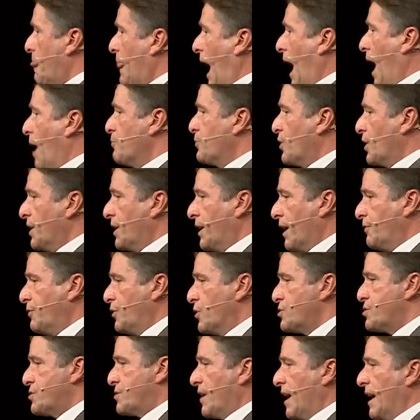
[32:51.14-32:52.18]
I'm going to give
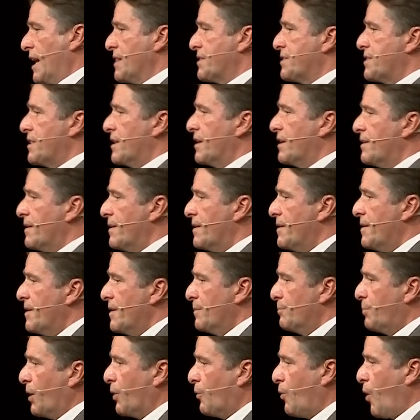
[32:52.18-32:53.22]
you strength,
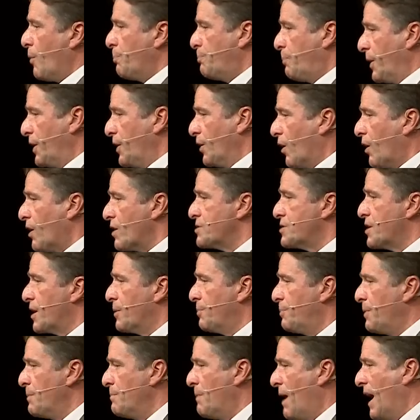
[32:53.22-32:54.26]
but it won't be yours,
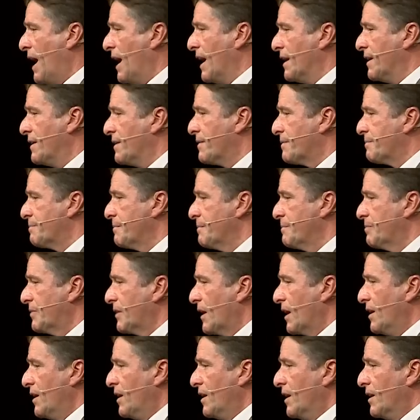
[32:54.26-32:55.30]
it'll be mine.
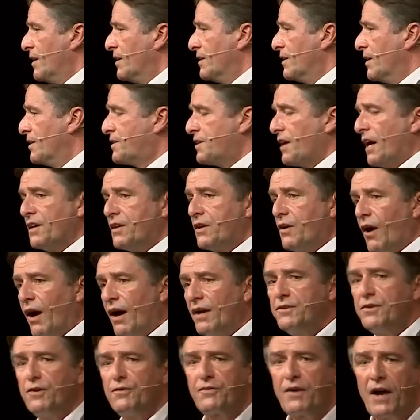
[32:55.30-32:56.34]
And thank
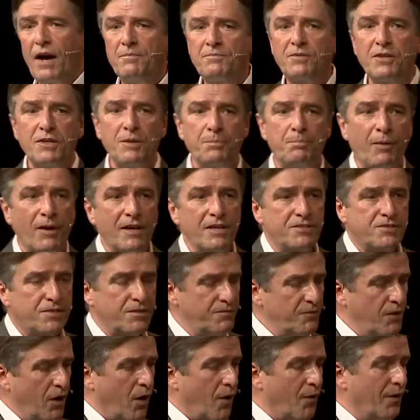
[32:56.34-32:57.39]
God you've come to the place
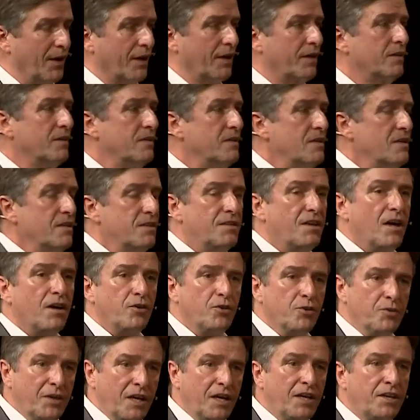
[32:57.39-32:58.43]
of knowing that
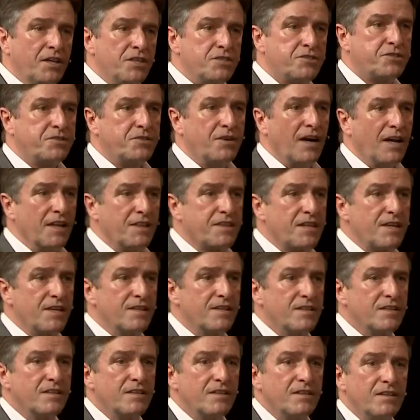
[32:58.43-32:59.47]
you need his strength,
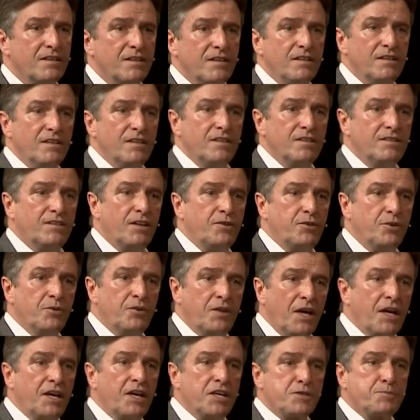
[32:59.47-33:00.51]
that you
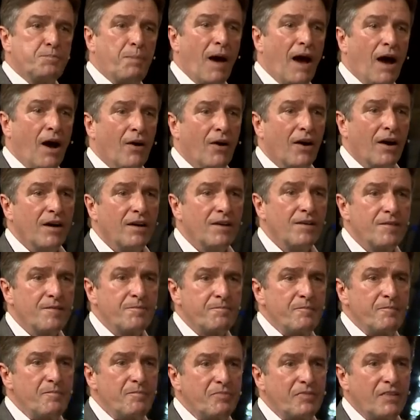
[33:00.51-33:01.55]
need his power,
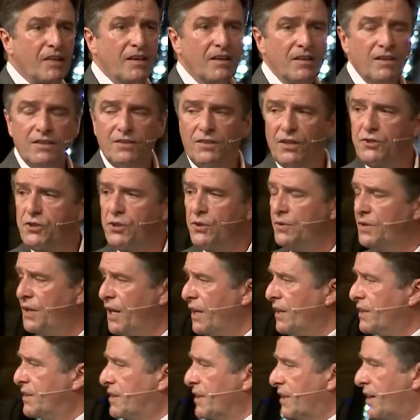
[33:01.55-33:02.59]
that you
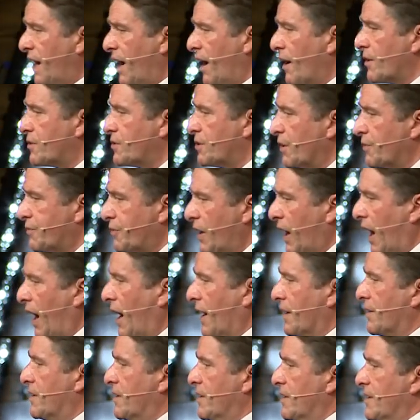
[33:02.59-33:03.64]
need the character of
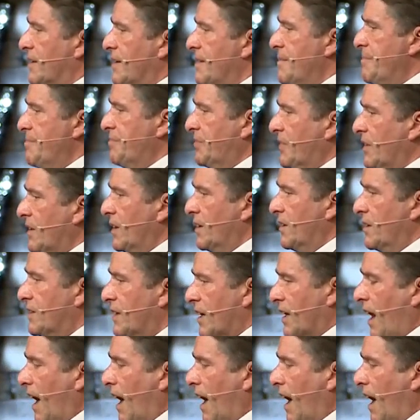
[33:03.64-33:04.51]
God, the